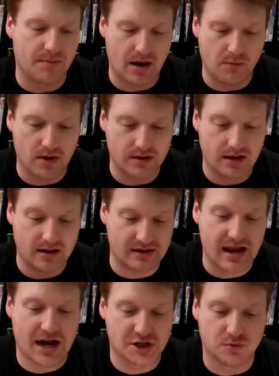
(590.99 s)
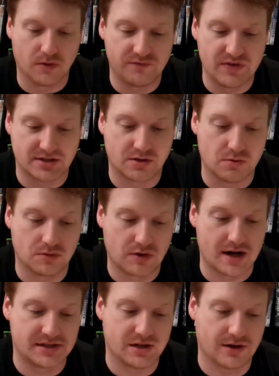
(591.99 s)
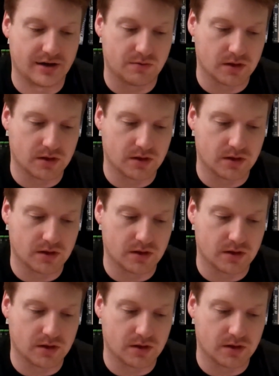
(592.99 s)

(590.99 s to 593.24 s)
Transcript: but I want an actual physical Criterion